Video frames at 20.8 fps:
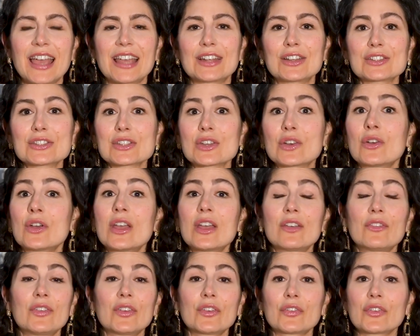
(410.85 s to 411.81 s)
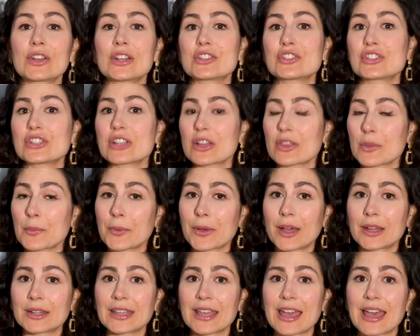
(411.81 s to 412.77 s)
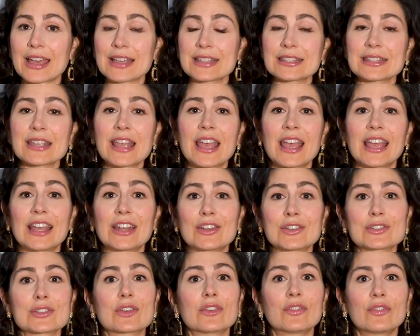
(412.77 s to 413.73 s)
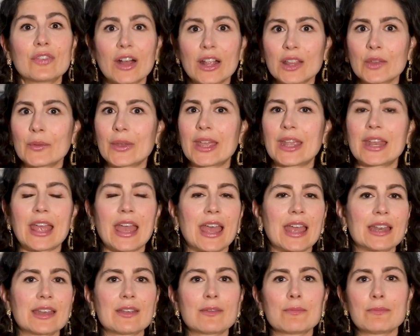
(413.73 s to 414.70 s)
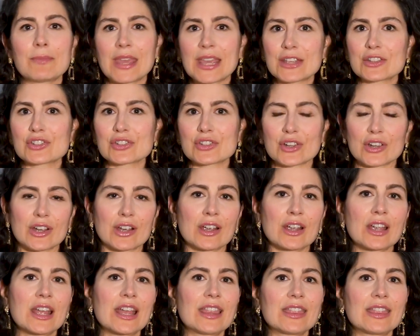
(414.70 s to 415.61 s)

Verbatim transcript: And also, Feel free to share the podcast and also follow it and make sure